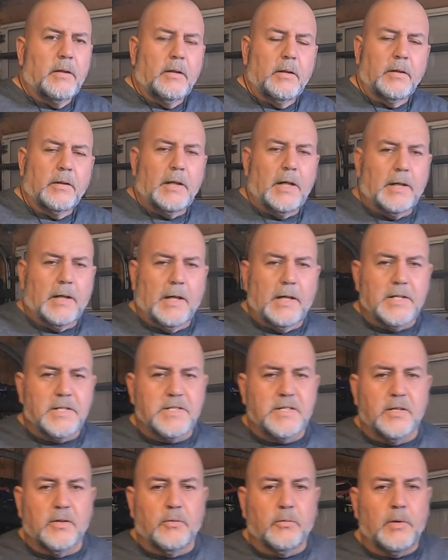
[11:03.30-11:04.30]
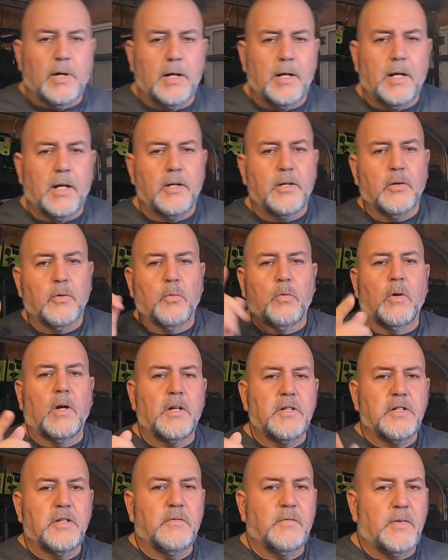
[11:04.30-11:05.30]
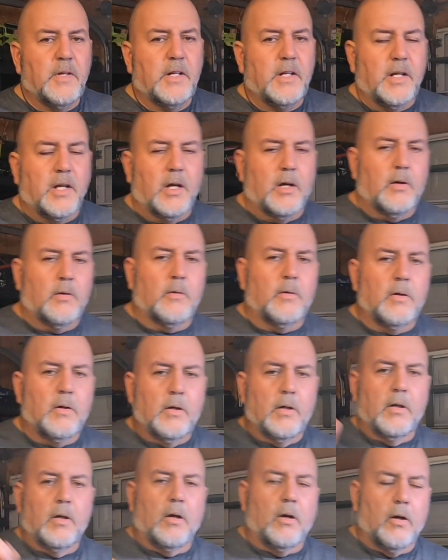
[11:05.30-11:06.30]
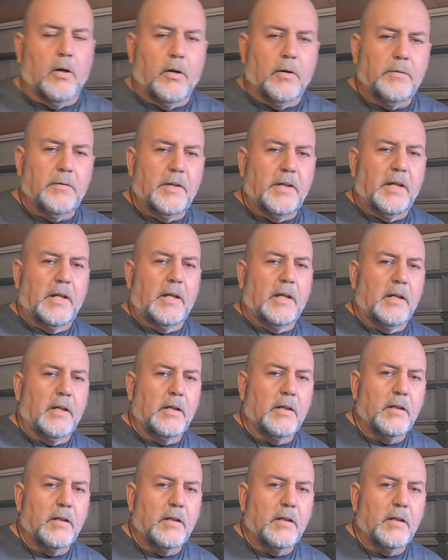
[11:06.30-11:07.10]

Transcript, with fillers: okay guys, so right now you're watching video on the